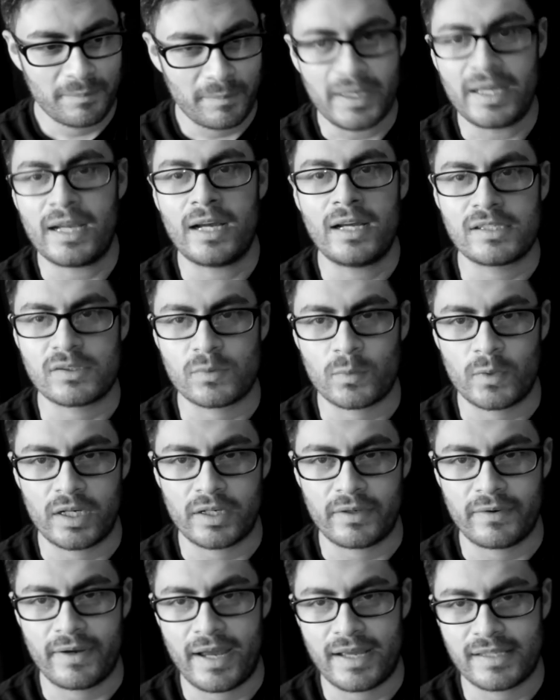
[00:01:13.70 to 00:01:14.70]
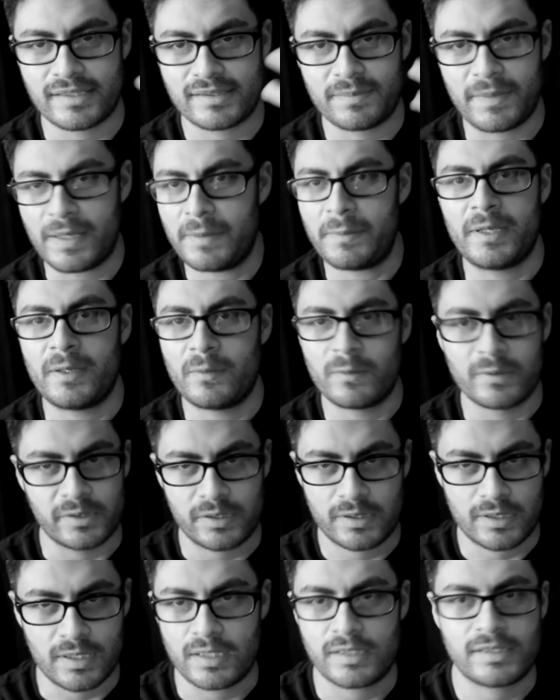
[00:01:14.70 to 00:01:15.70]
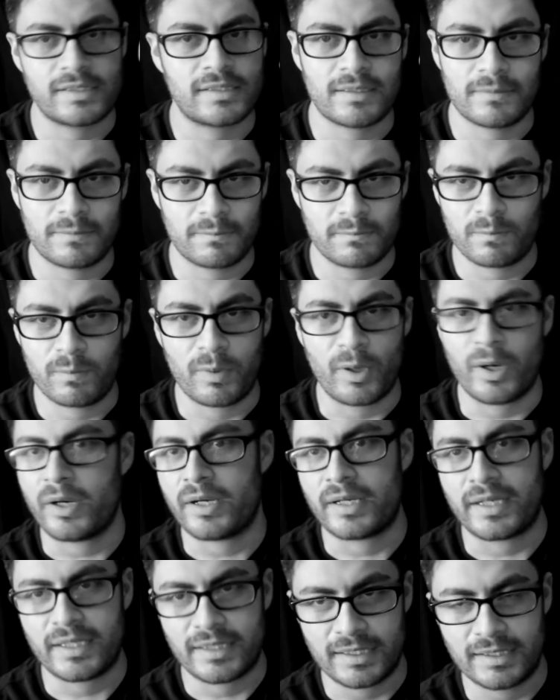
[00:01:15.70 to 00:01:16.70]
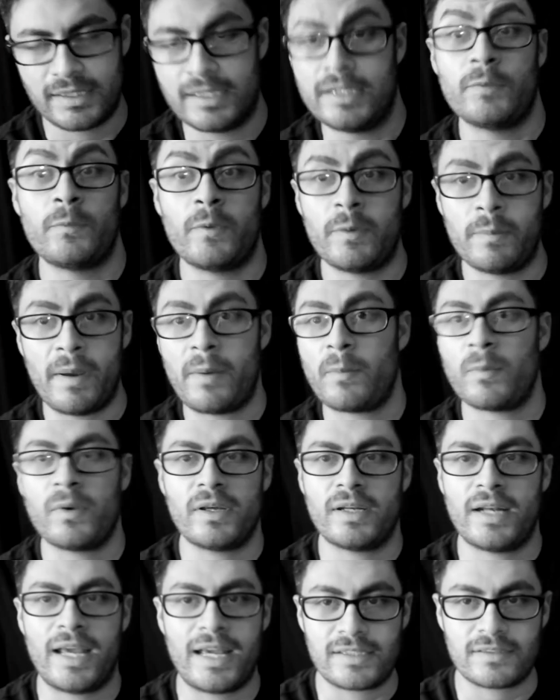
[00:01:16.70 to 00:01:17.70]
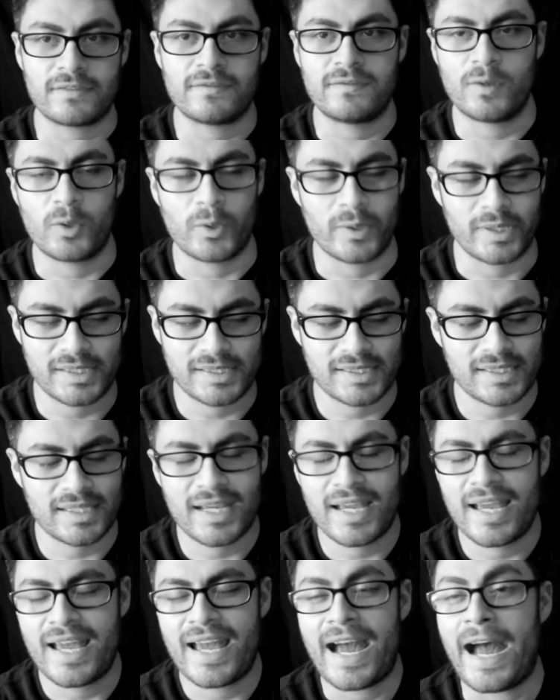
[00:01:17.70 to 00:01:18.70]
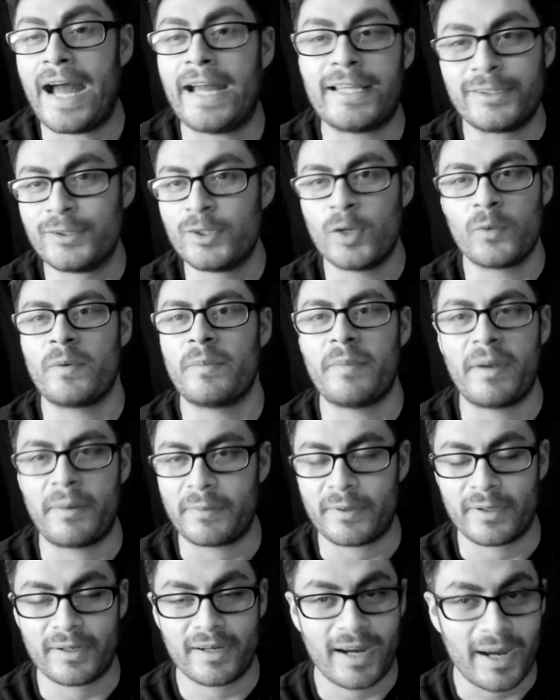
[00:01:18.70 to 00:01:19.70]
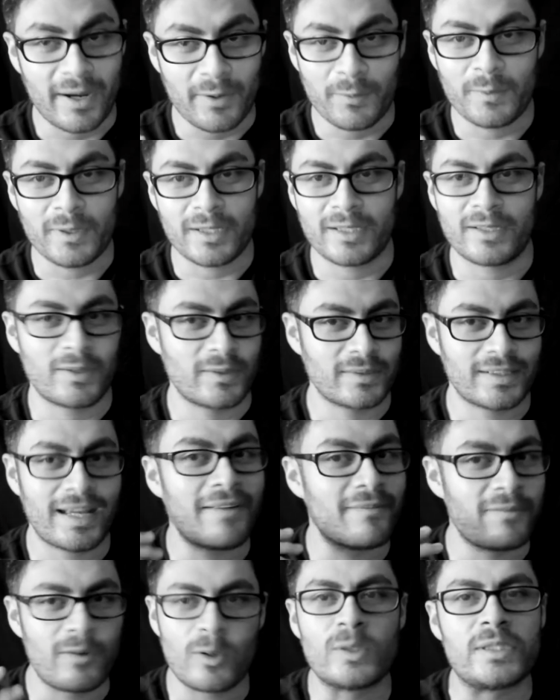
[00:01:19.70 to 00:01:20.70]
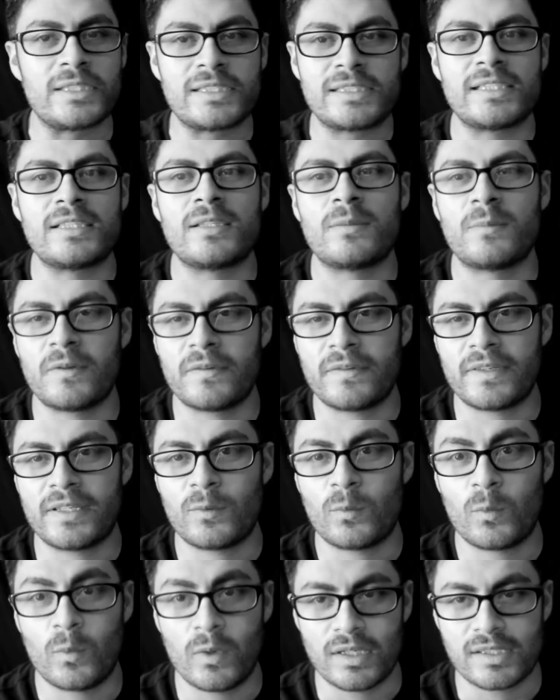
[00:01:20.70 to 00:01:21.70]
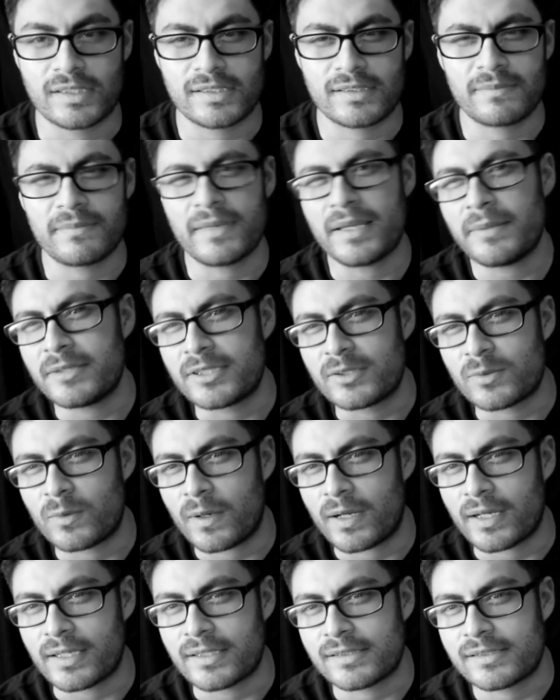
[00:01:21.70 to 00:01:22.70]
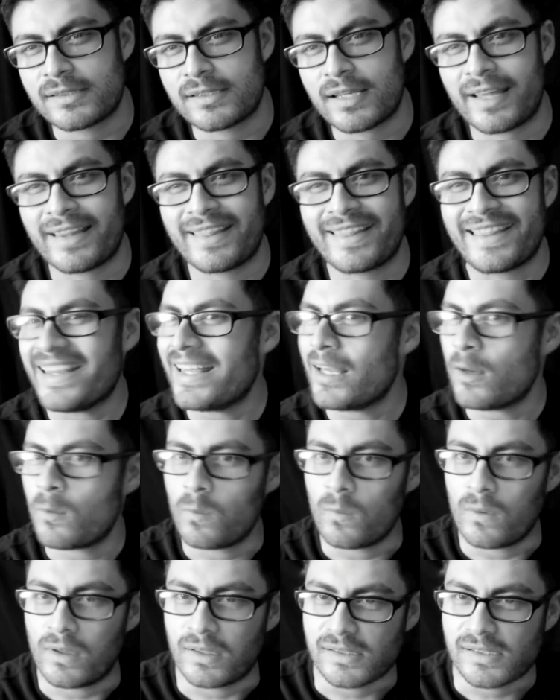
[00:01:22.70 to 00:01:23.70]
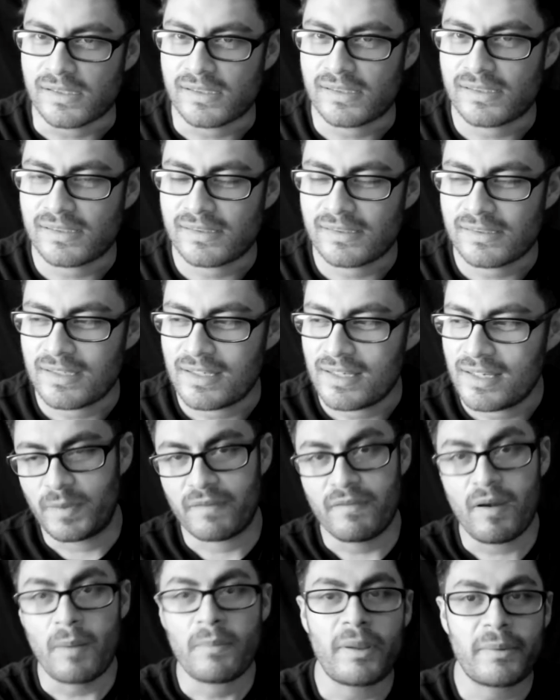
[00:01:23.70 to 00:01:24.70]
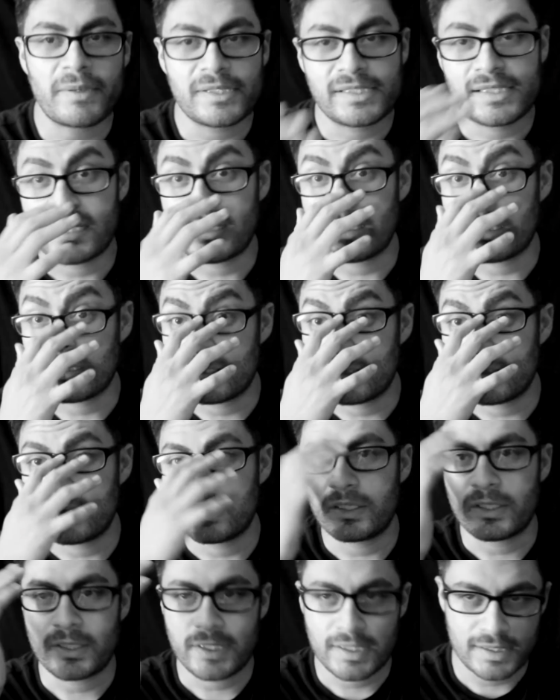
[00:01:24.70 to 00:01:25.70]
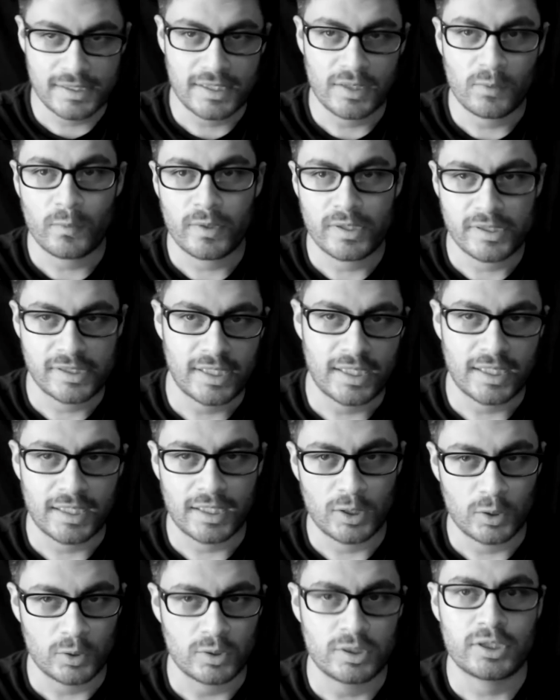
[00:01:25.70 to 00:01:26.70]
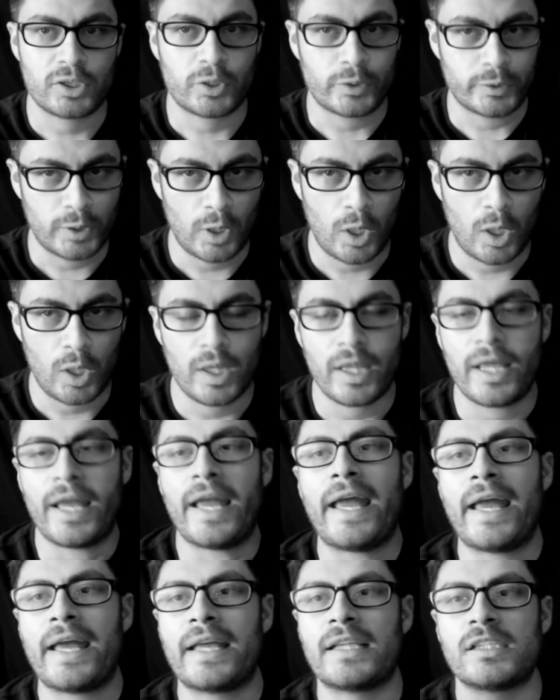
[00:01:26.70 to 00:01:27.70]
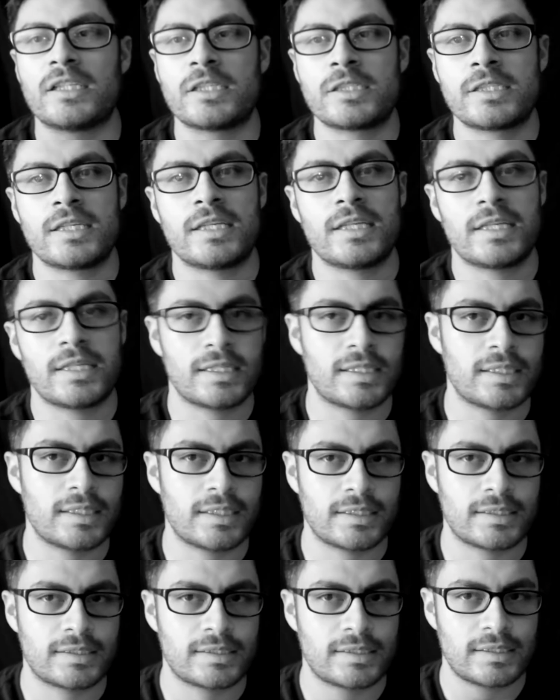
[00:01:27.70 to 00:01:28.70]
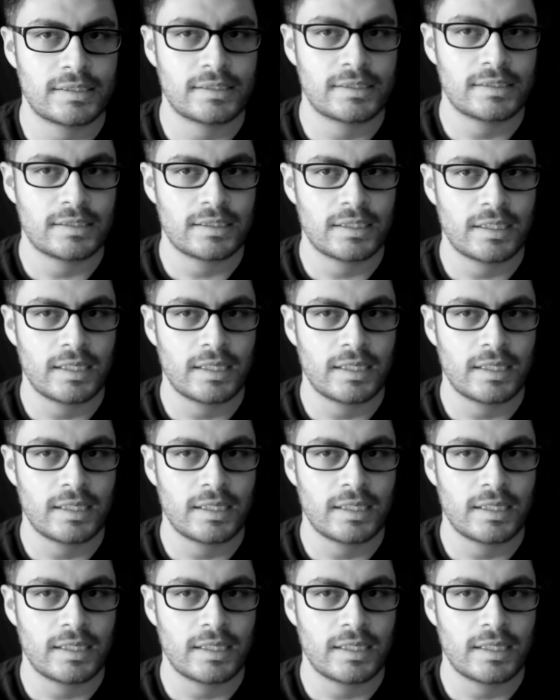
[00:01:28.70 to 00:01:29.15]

Being as Rugrats, maybe it was just the park and then they remember it as a forest. I don't remember. I really don't. I've only seen the movie once, maybe twice. I think once. But if I'm not mistaken, there's a scene where Angelica loses her doll and she is